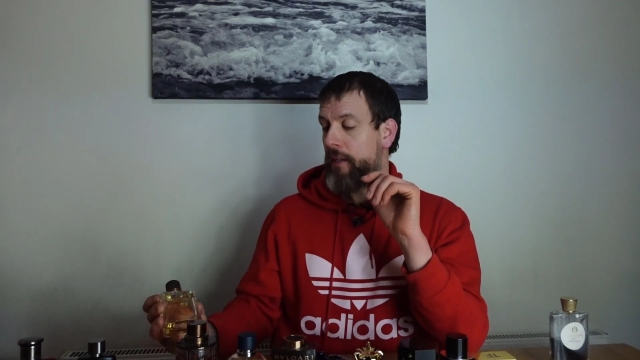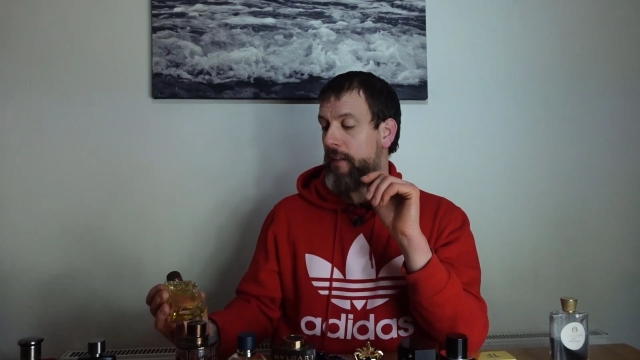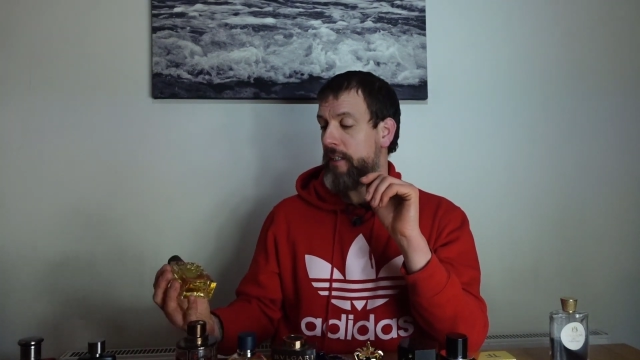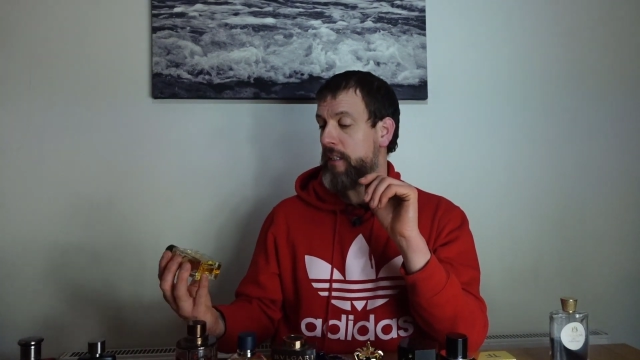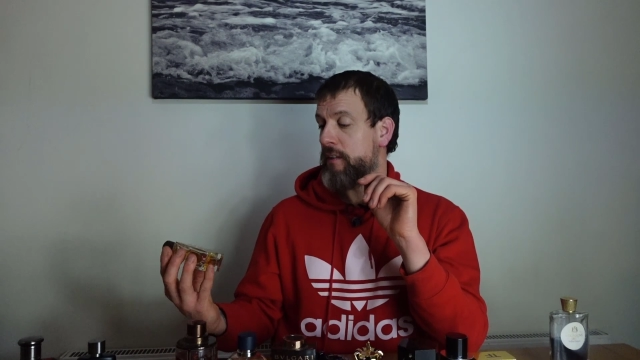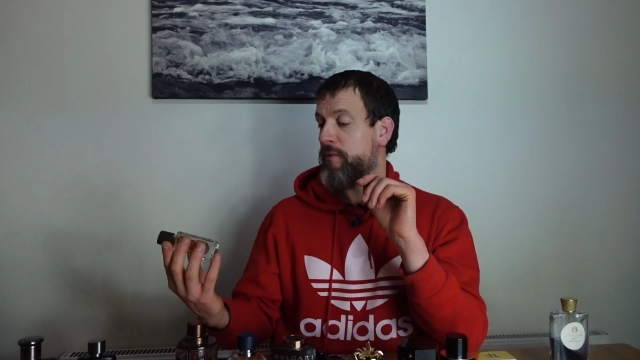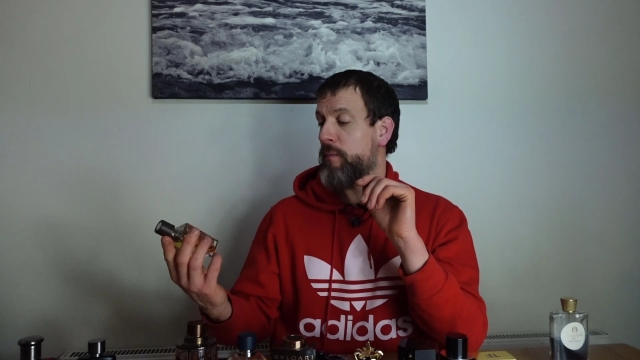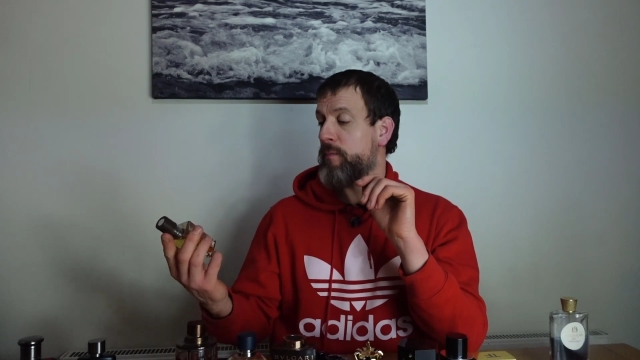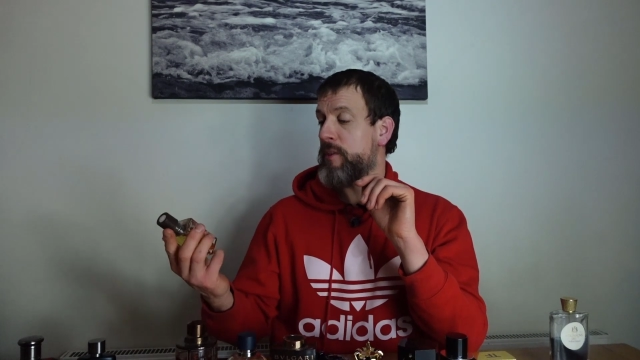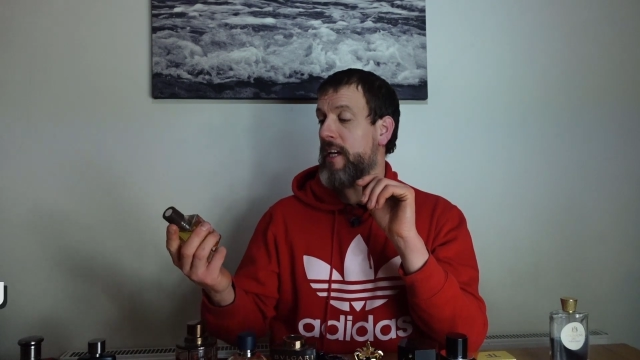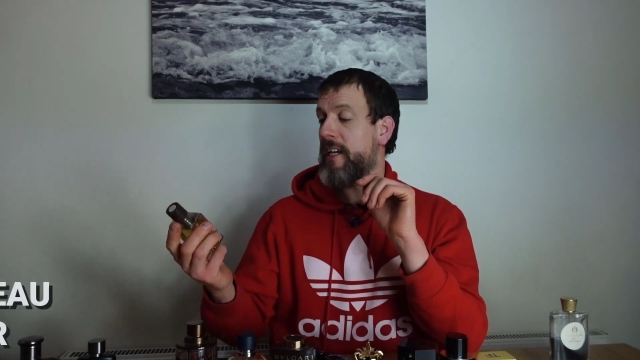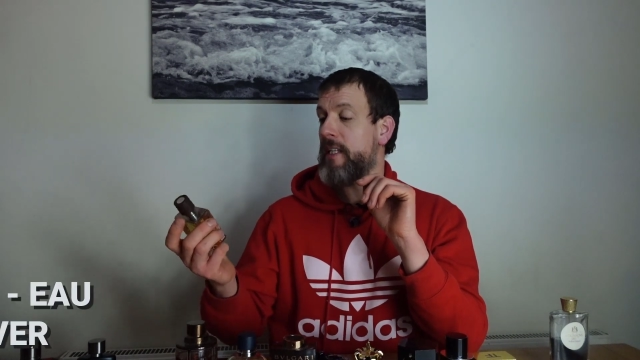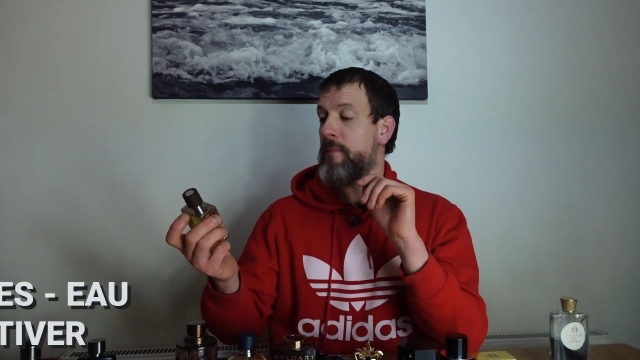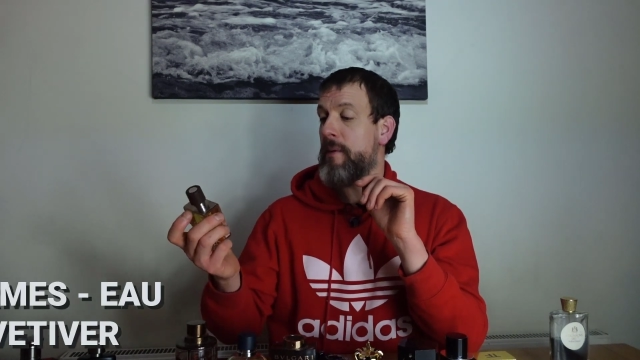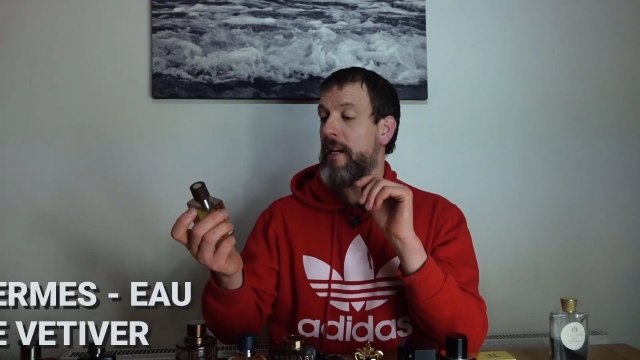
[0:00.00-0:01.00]
This is from
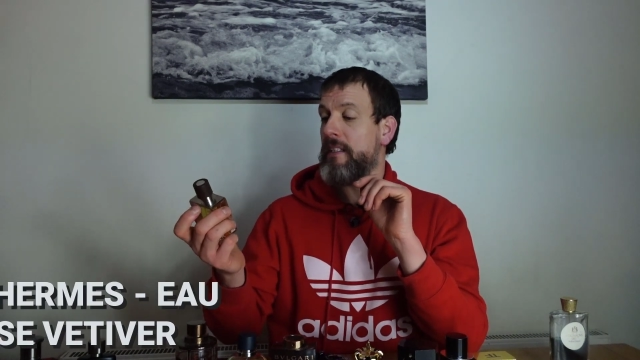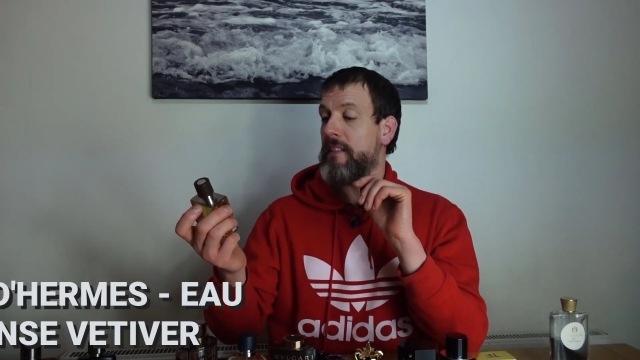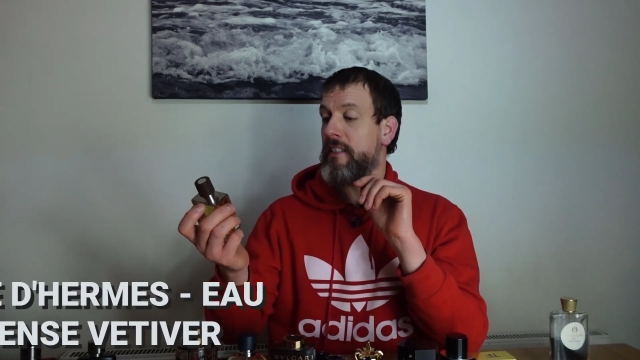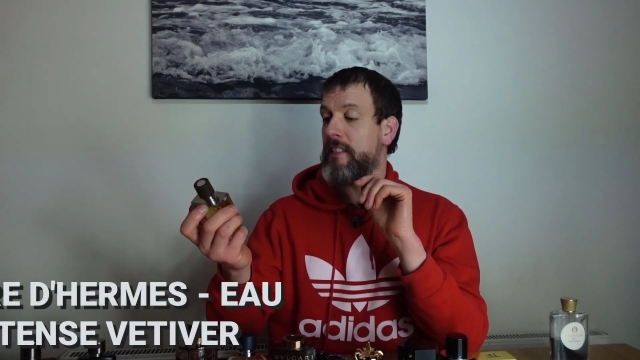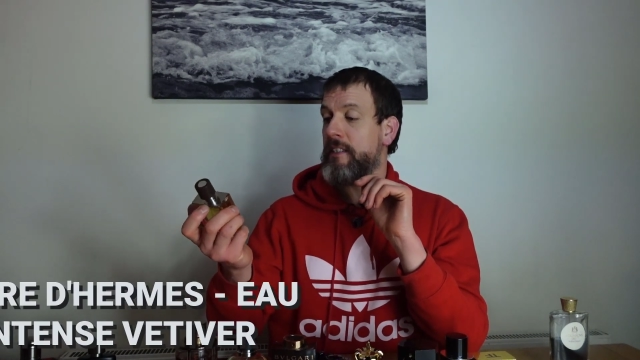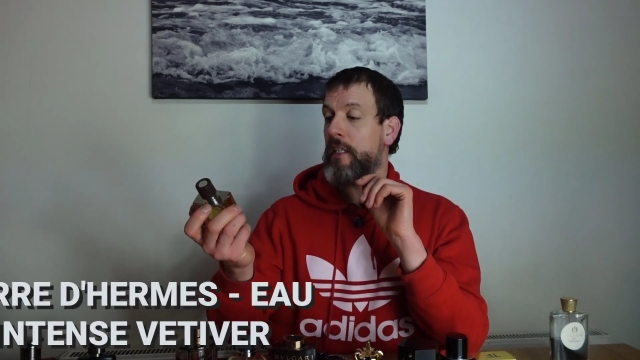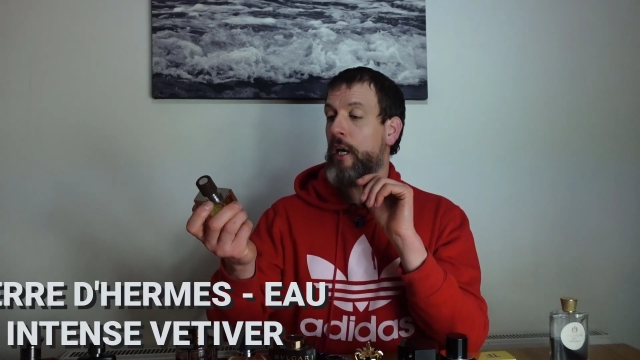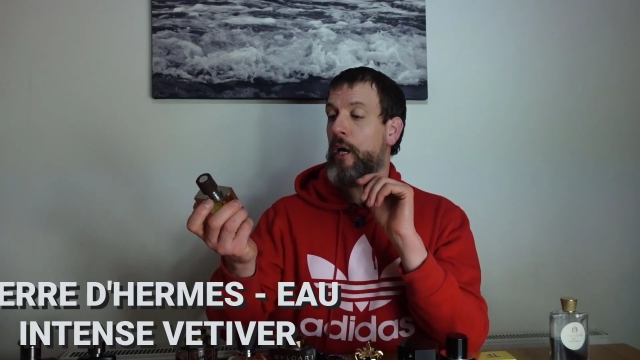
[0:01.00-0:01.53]
Ted Hermes. This is